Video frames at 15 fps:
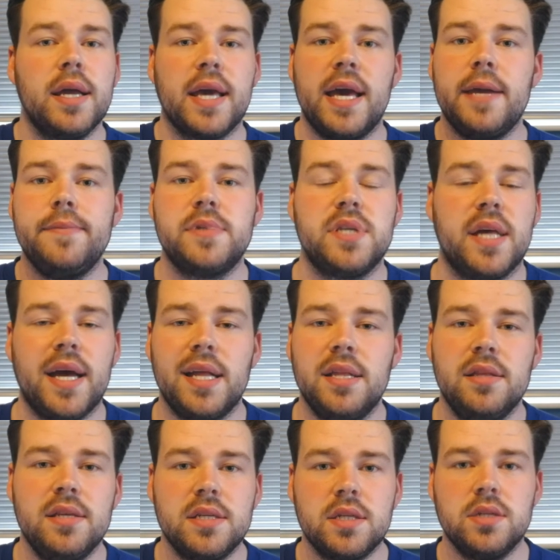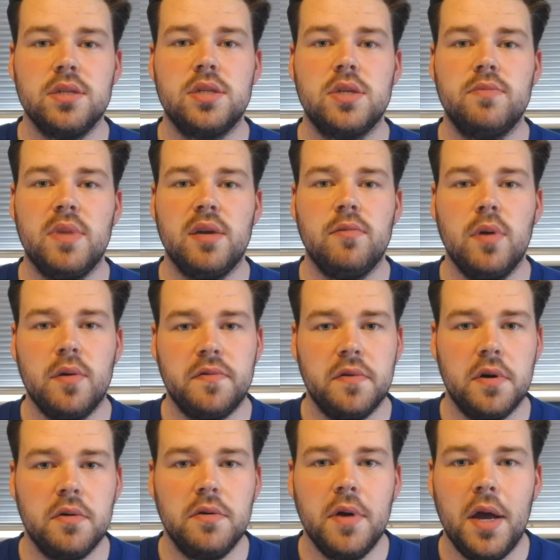came to that and listened to me
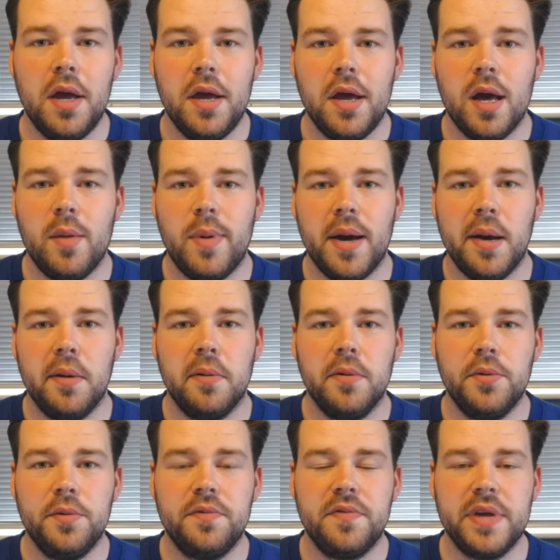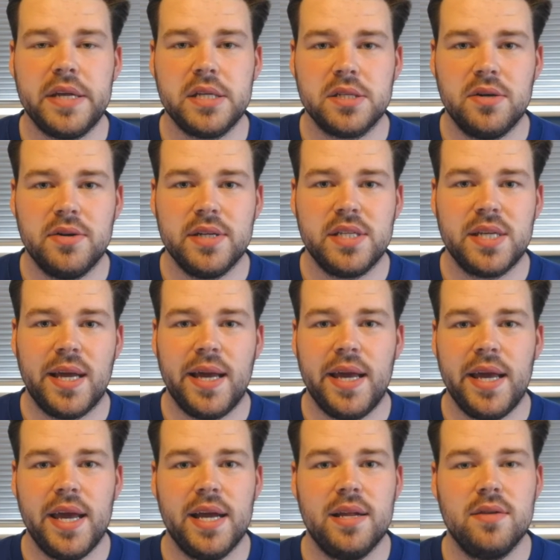waffle about all things IT
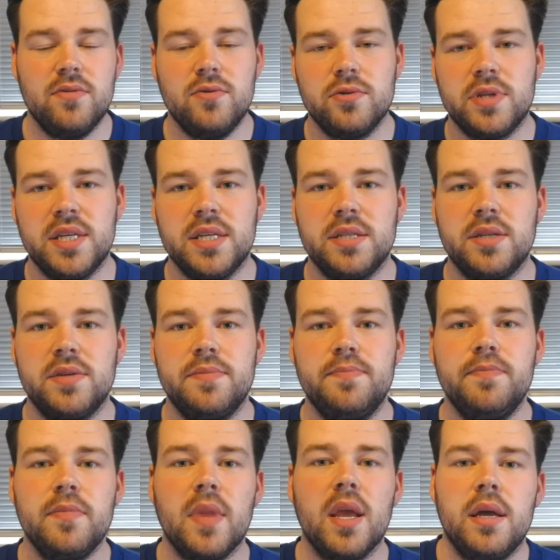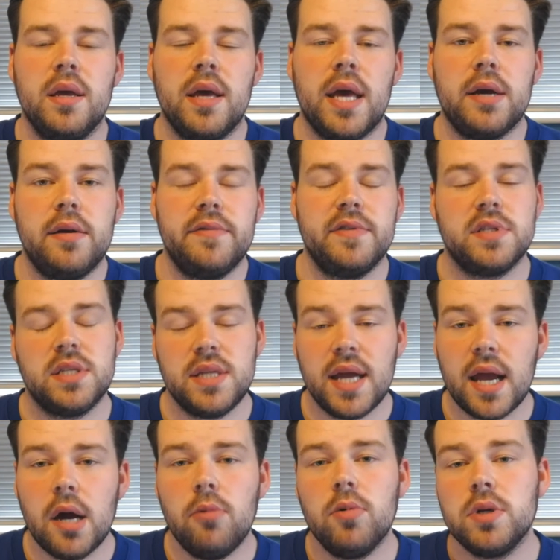and autism. However, today
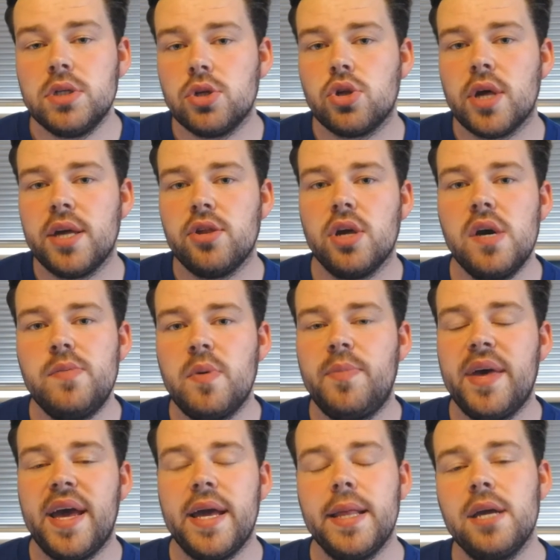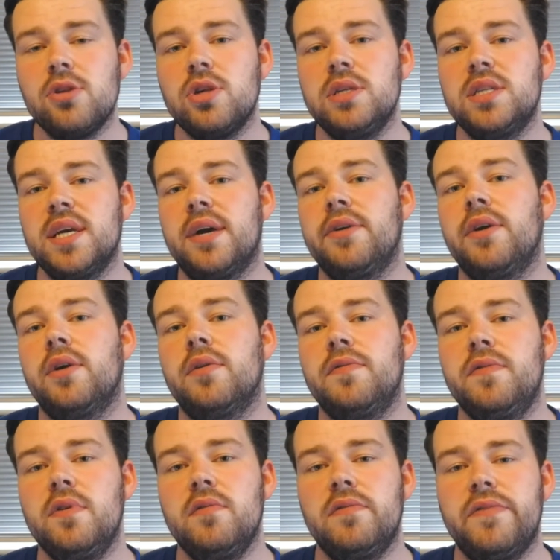I wanted to change it up a bit and actually tell you a
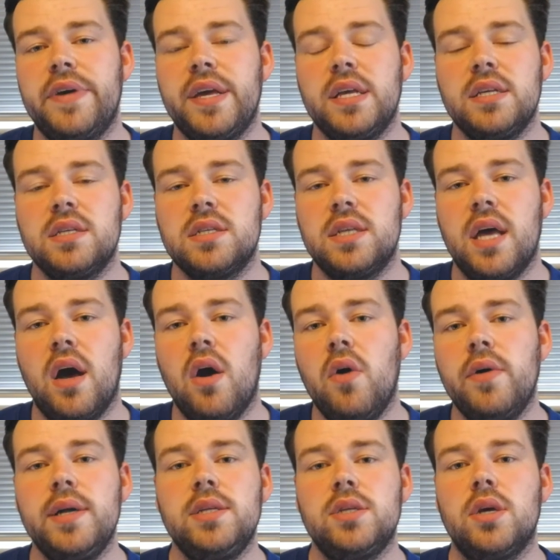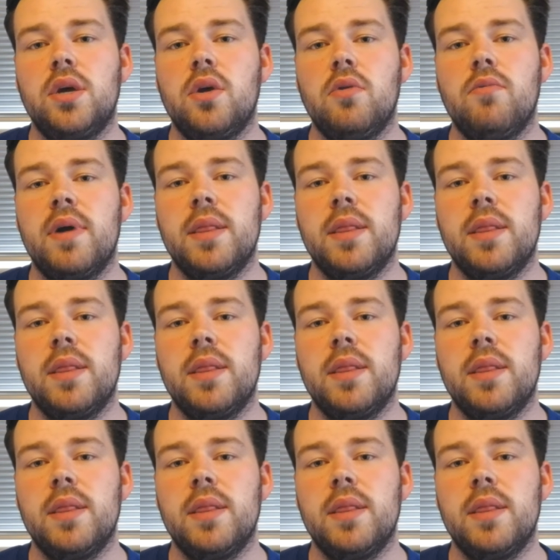few things that I do